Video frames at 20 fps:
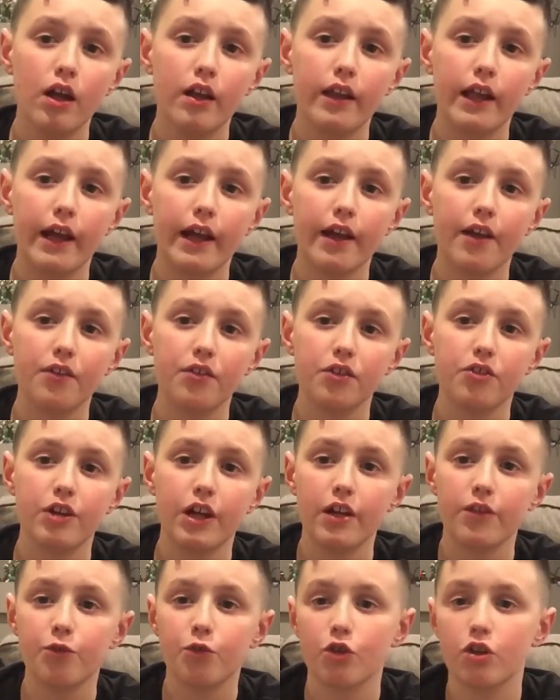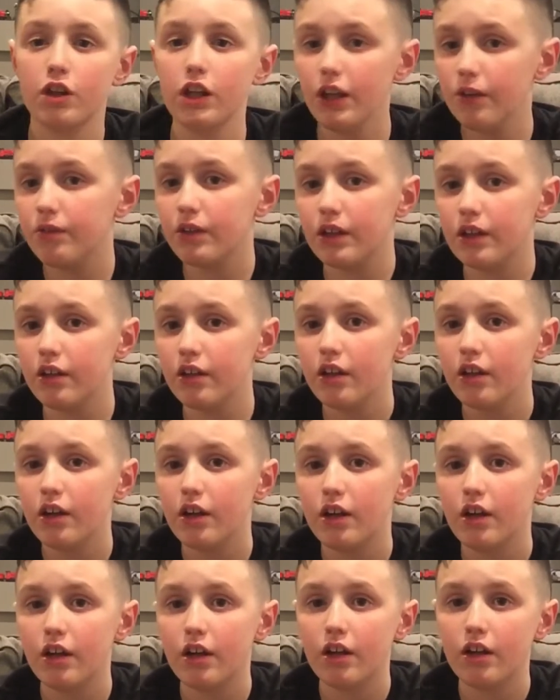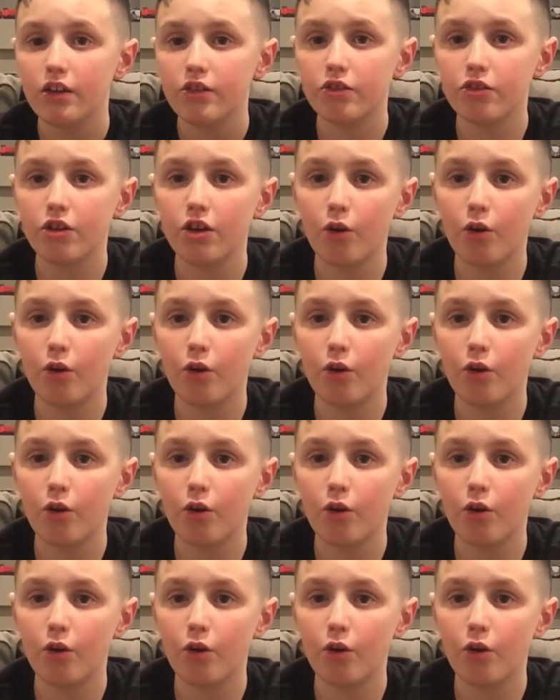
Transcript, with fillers: that gives a chance for Cleveland to